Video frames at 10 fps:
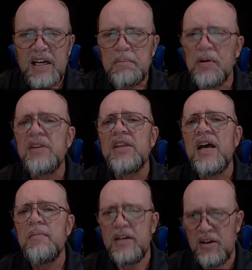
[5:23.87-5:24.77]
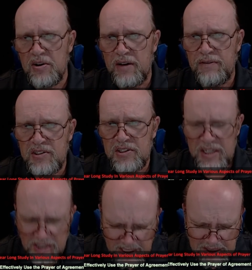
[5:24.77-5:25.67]
Put them into office.
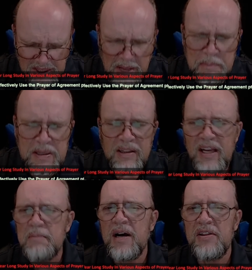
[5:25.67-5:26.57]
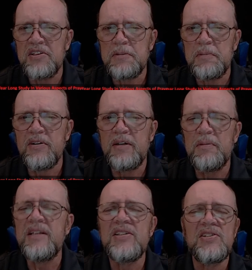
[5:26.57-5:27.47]
Let them be led by the Spirit.
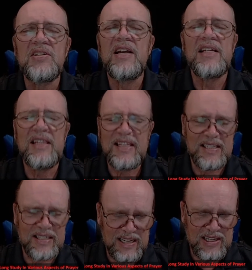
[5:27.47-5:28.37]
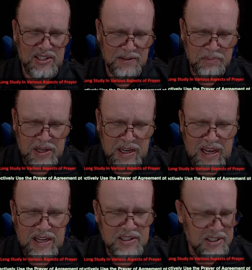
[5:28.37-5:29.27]
But instead, this nation
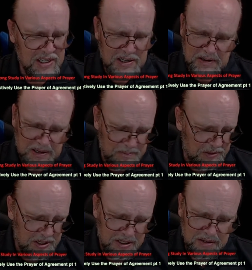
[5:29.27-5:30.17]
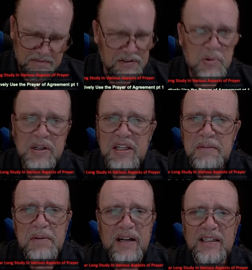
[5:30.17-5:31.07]
has voted in
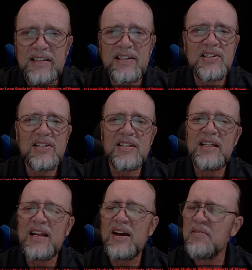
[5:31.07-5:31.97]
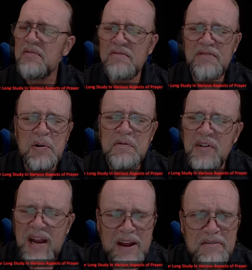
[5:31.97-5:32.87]
politicians that vote
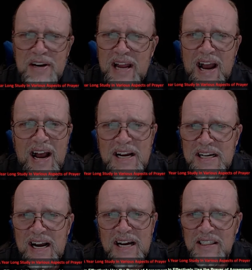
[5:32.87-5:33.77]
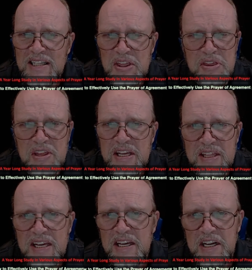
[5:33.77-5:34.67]
for every ungodly thing
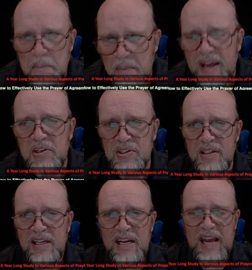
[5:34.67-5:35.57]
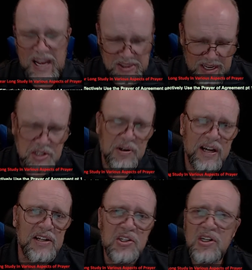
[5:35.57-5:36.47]
they can imagine and then
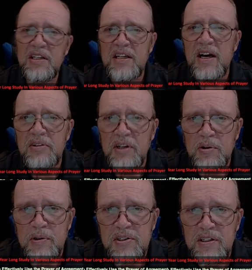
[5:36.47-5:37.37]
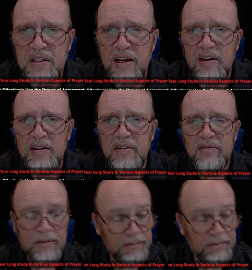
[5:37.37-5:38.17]
try and shut down the Christian narrative.